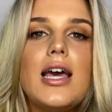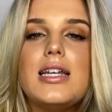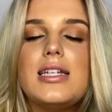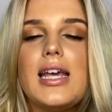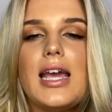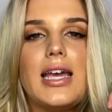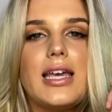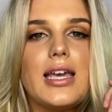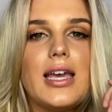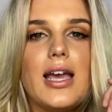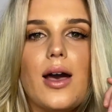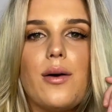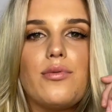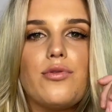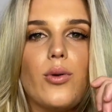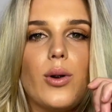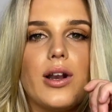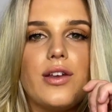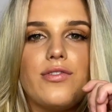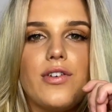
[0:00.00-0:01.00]
taking up
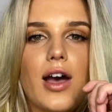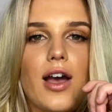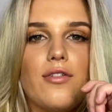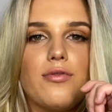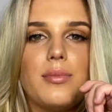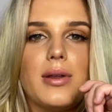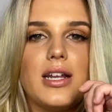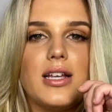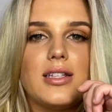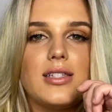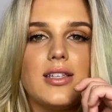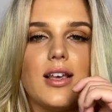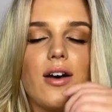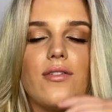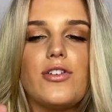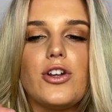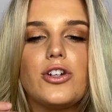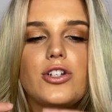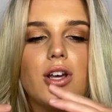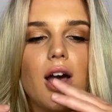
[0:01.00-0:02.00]
45 minutes
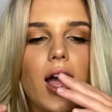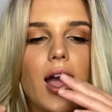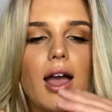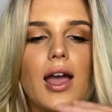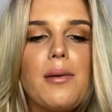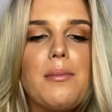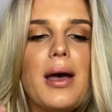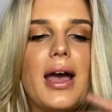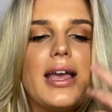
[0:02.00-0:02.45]
of your time.